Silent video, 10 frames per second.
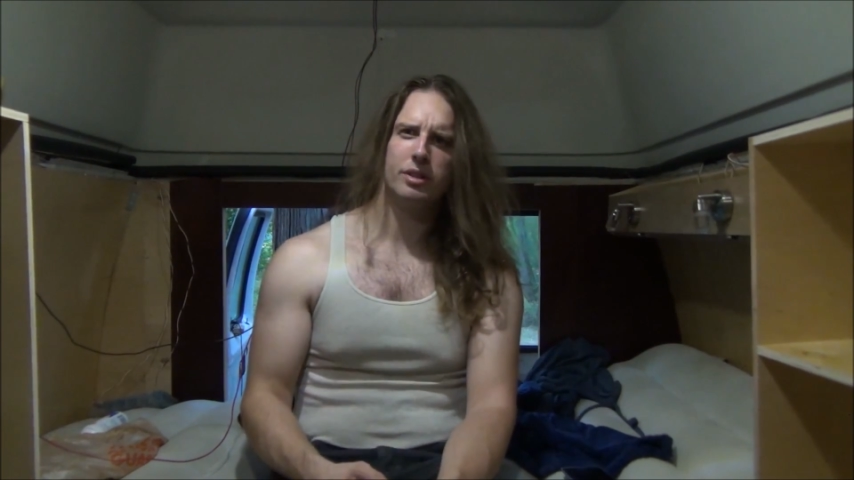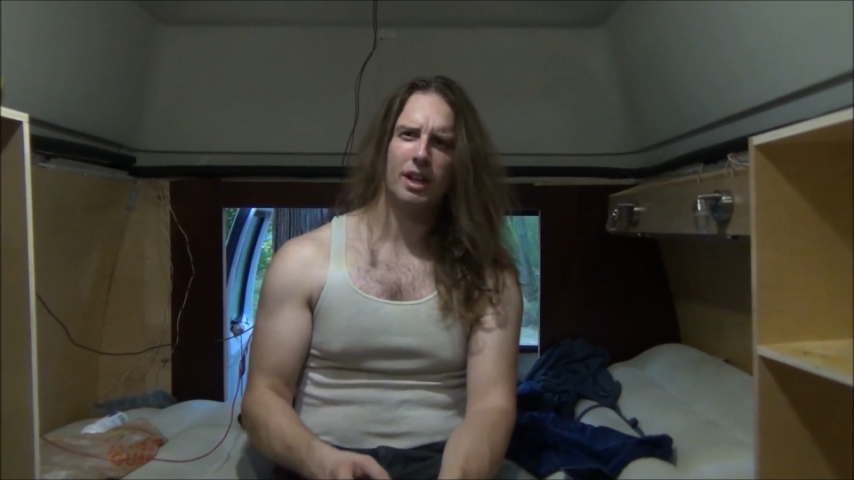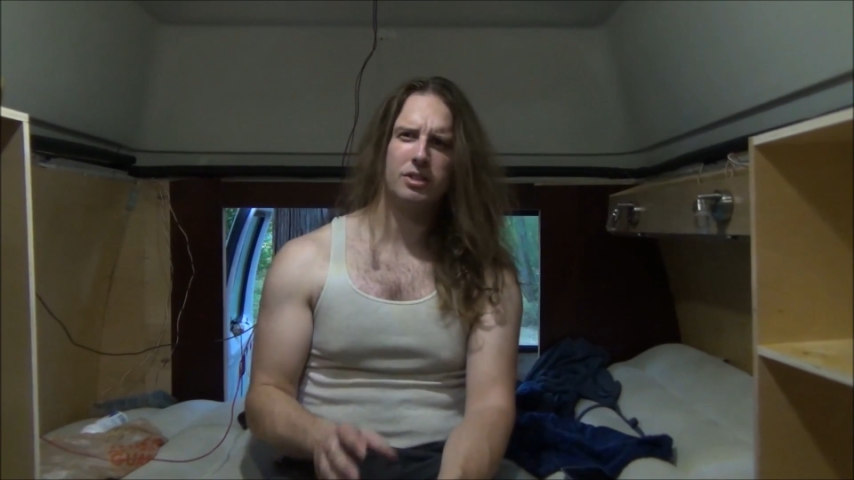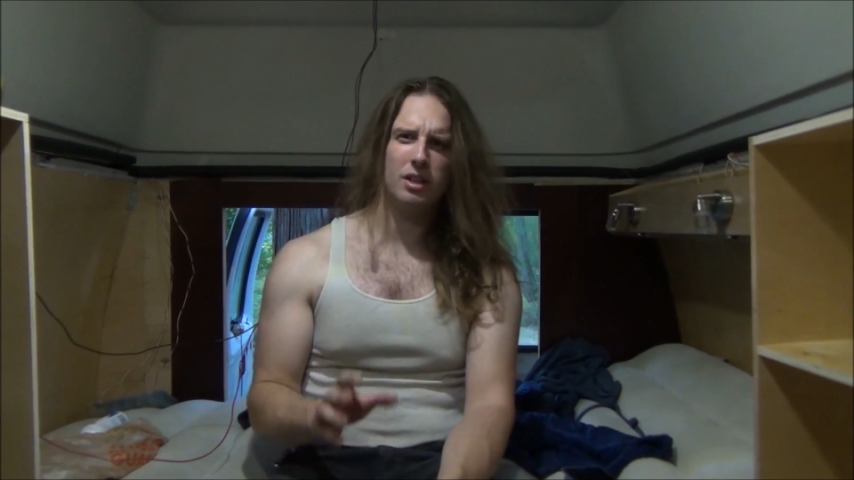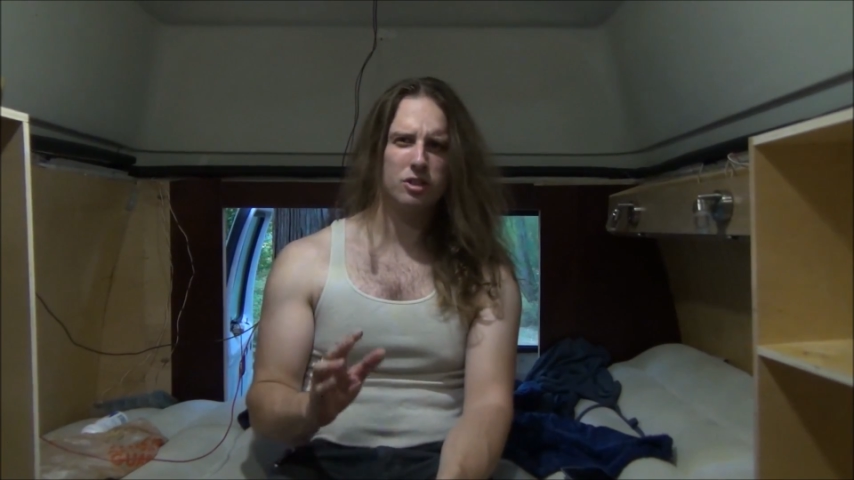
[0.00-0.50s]
And
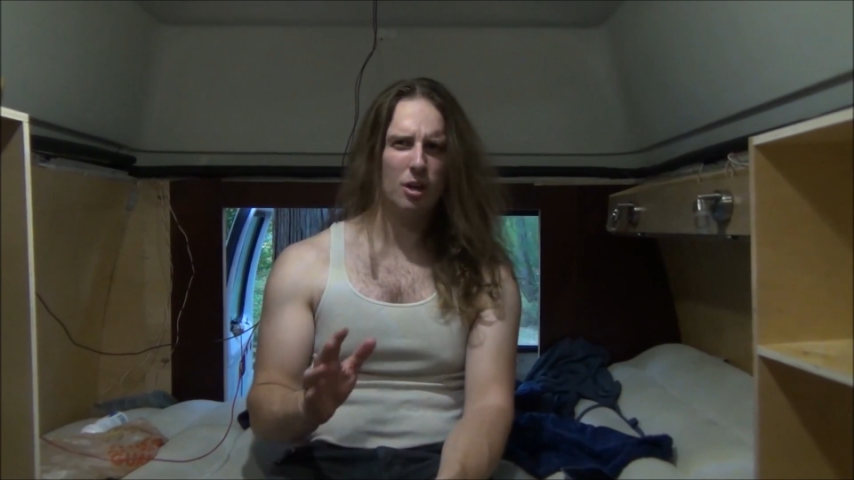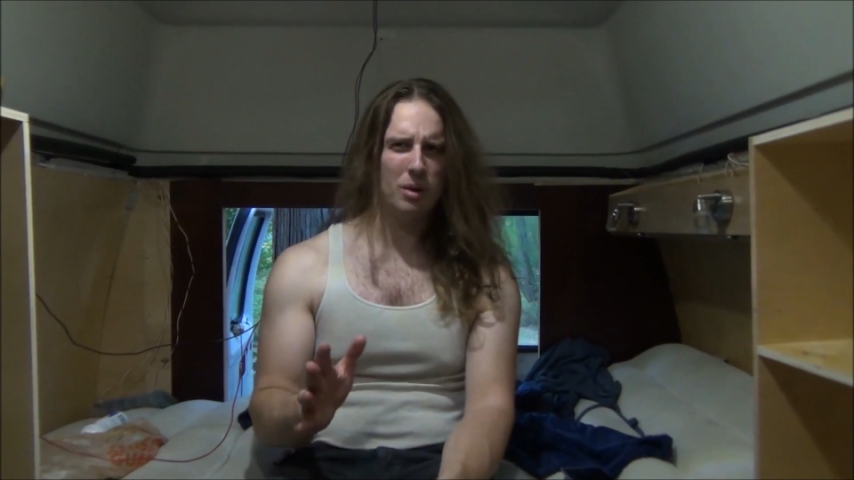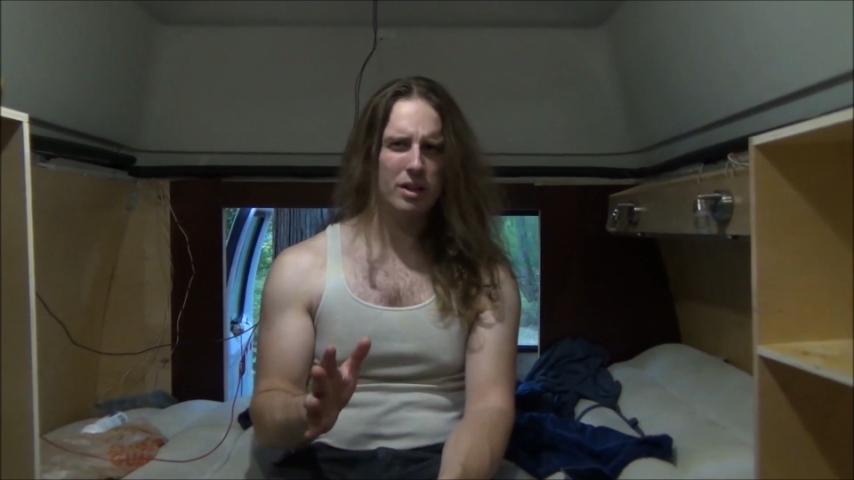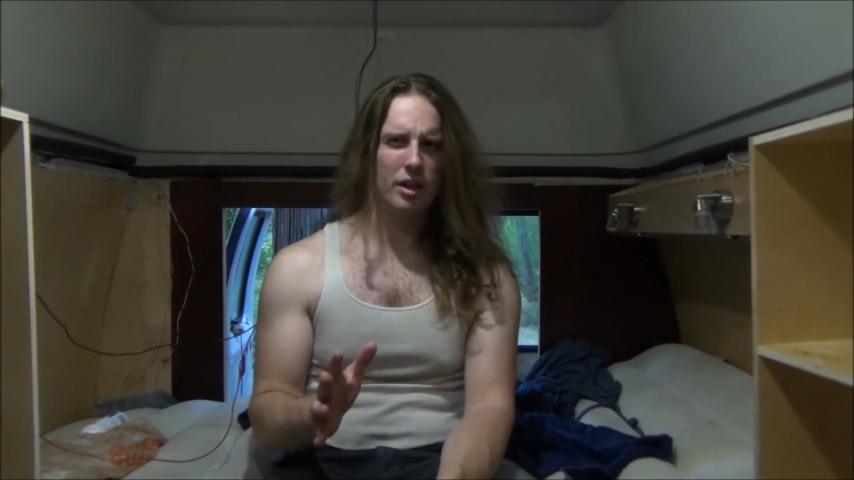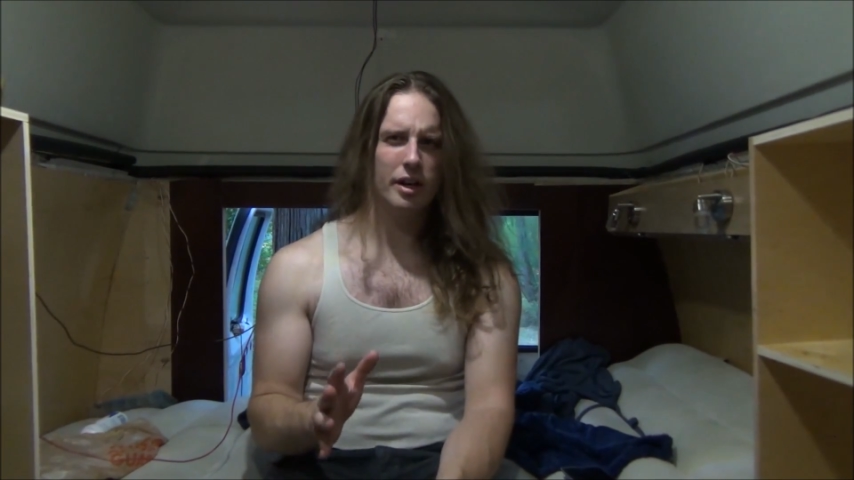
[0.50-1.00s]
I say
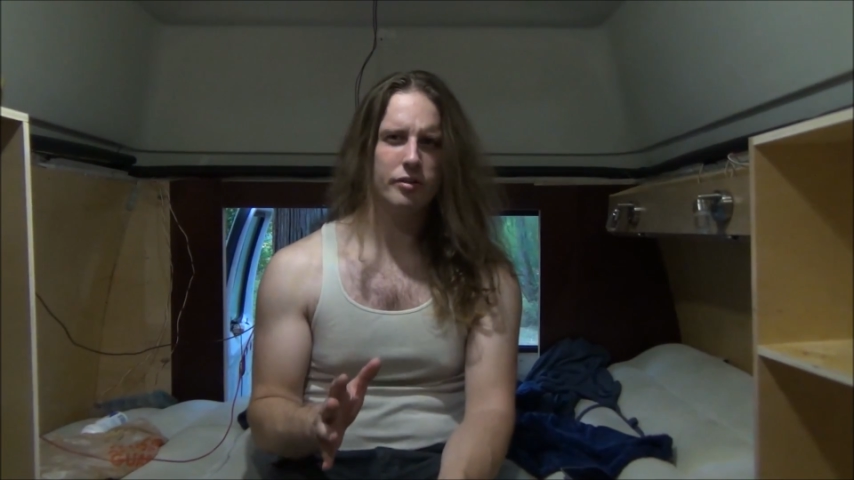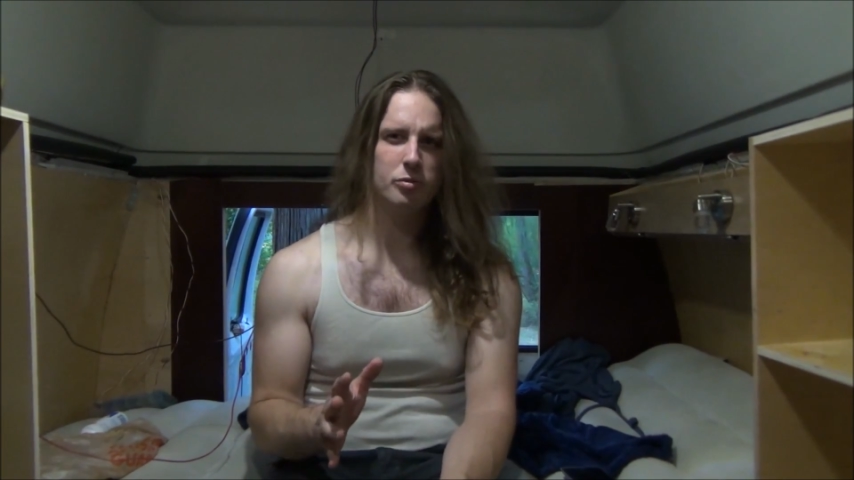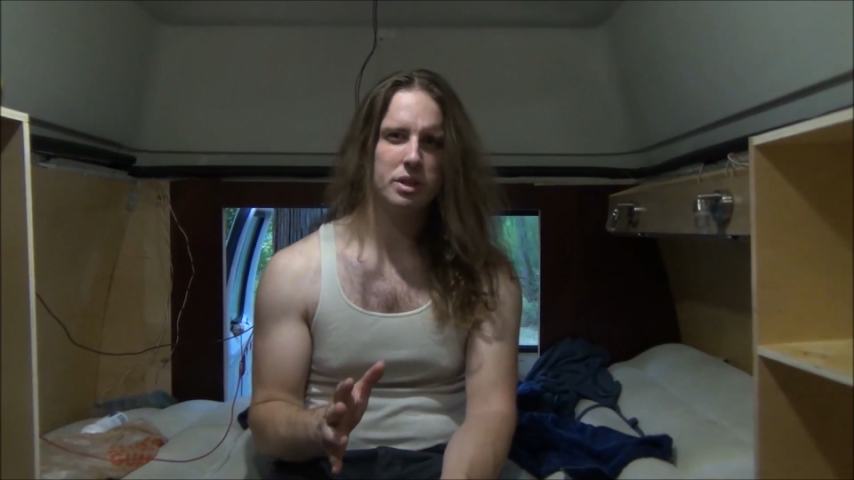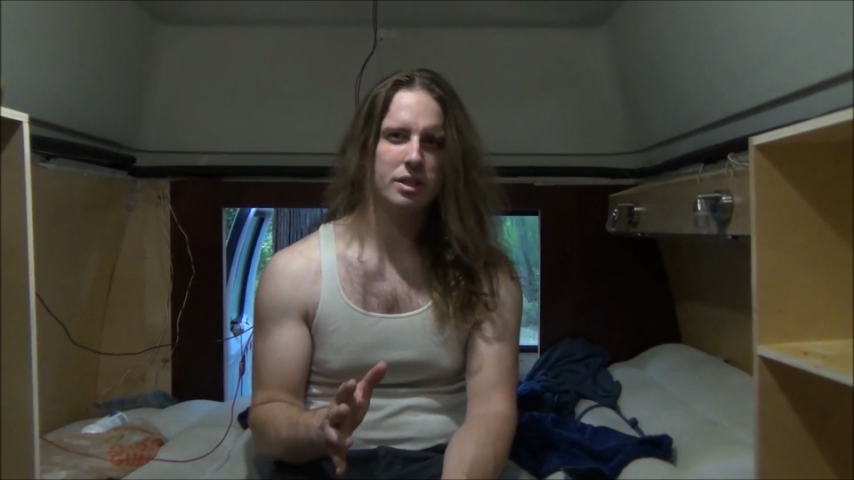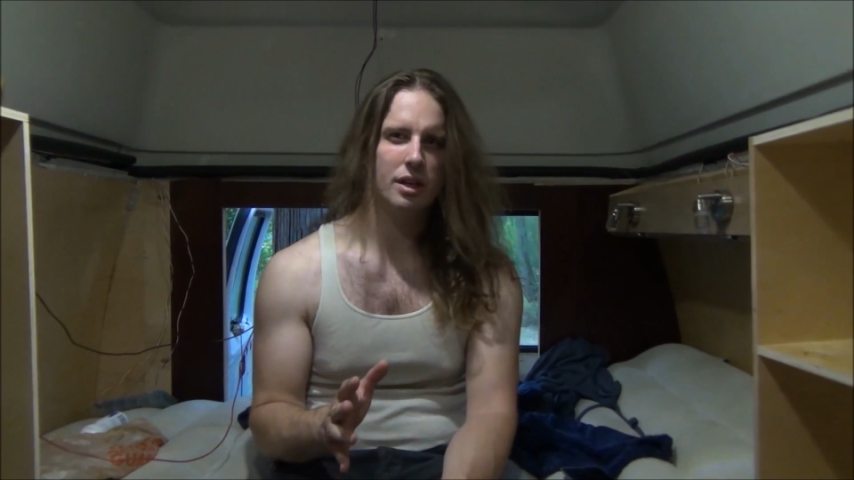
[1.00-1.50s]

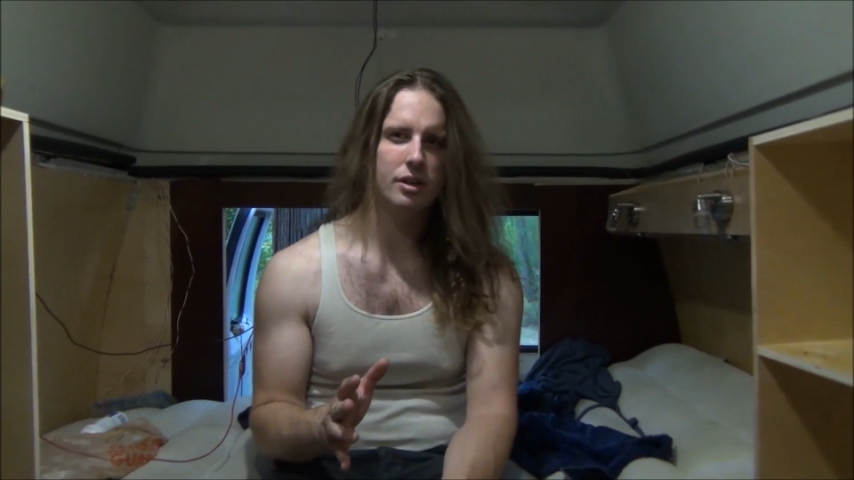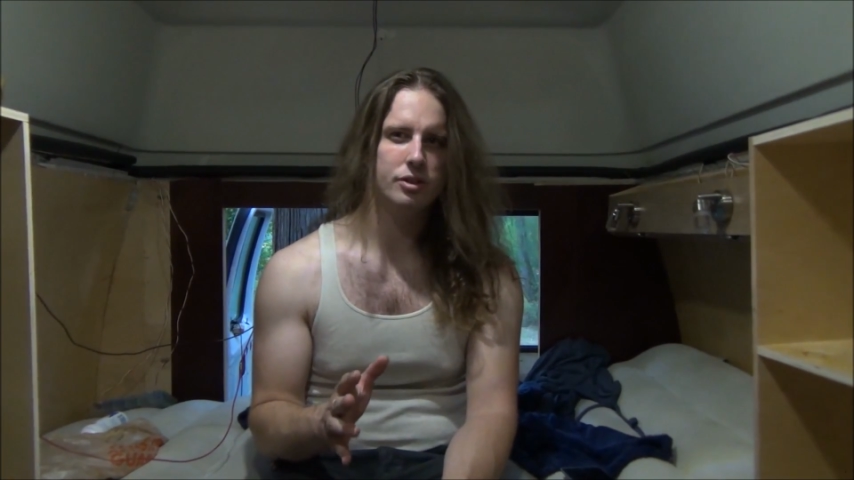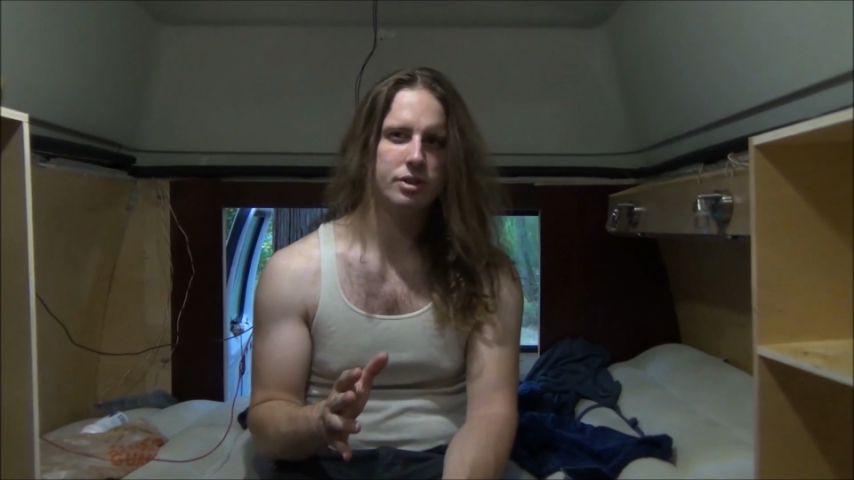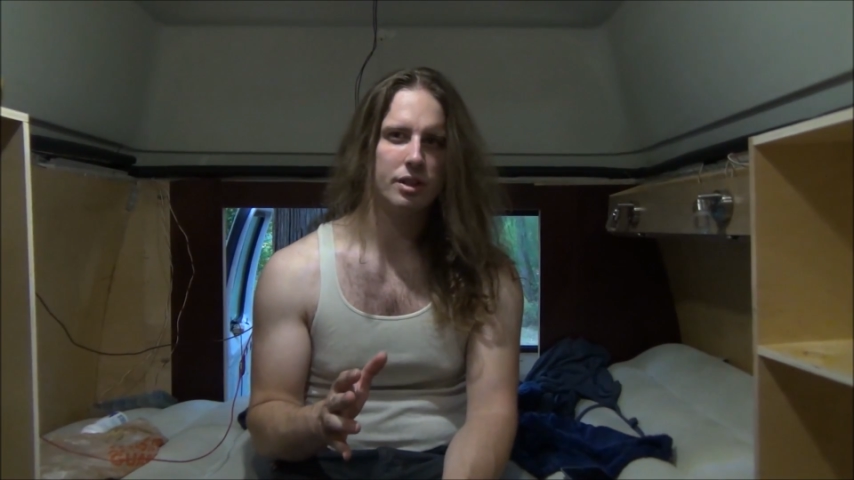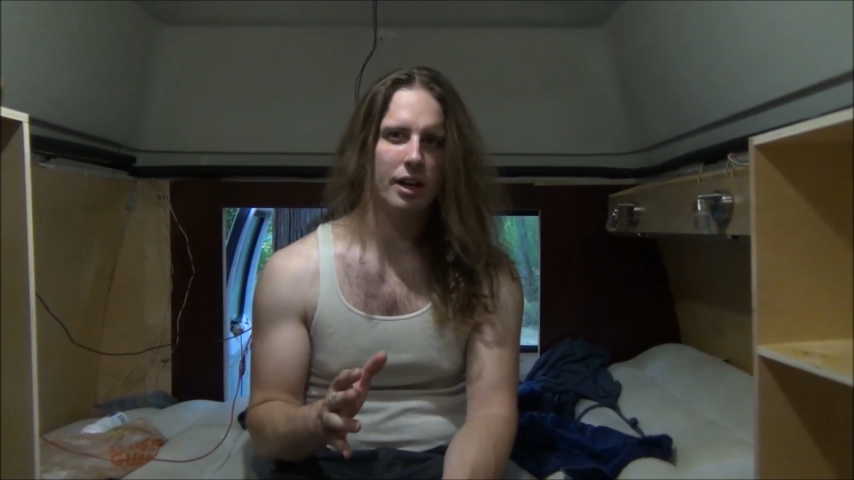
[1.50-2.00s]
semi-live
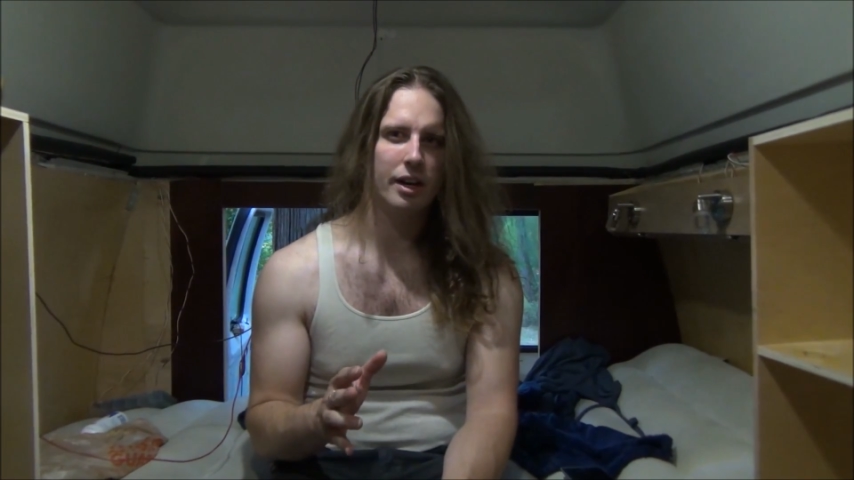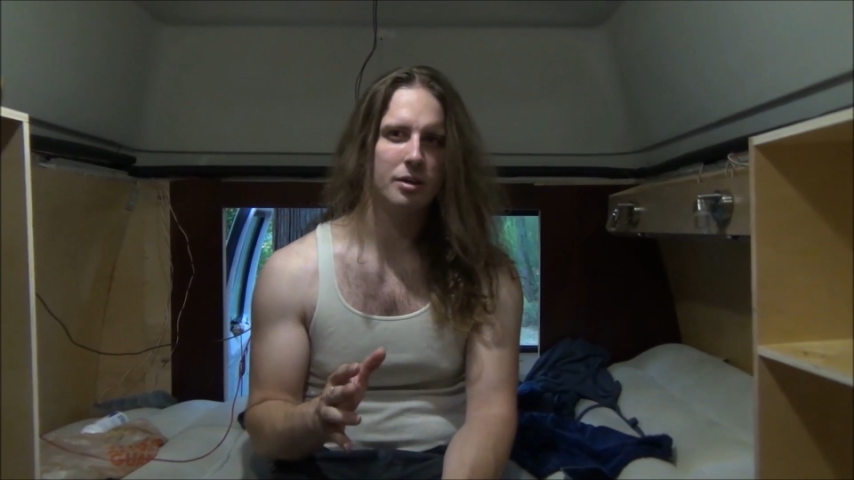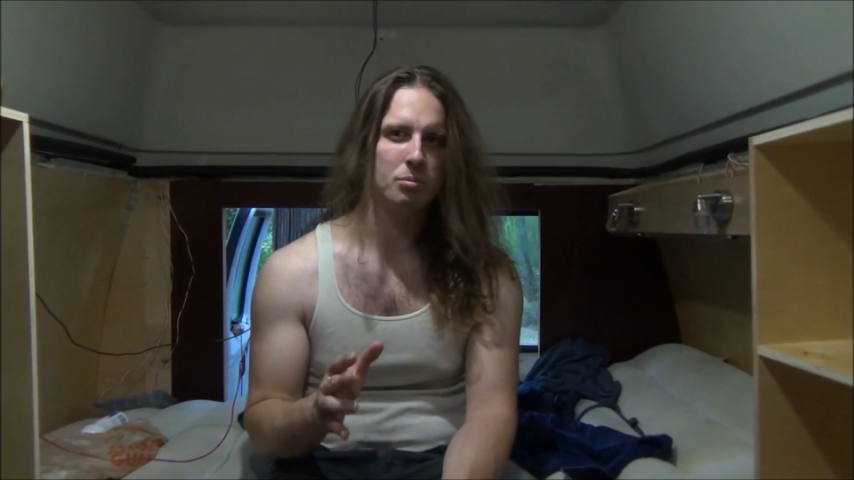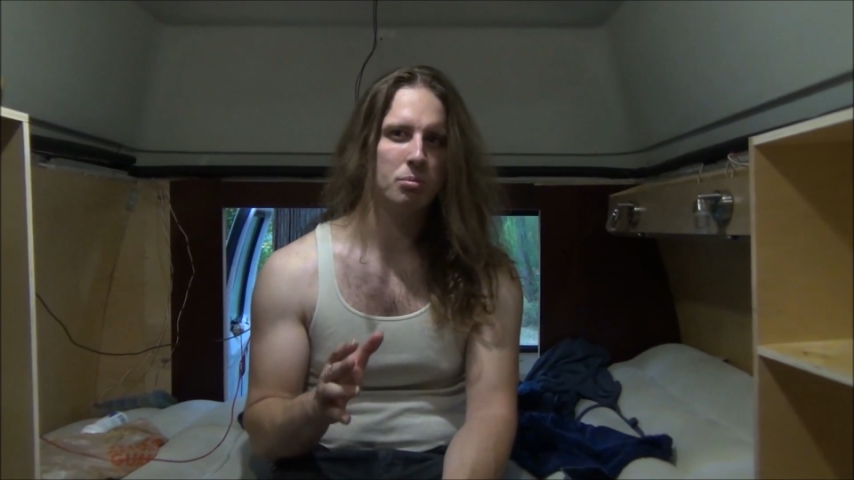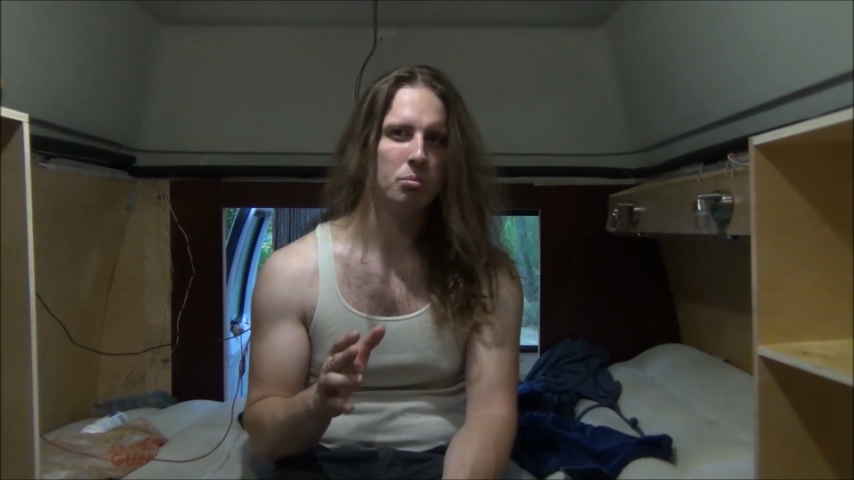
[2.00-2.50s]
because I am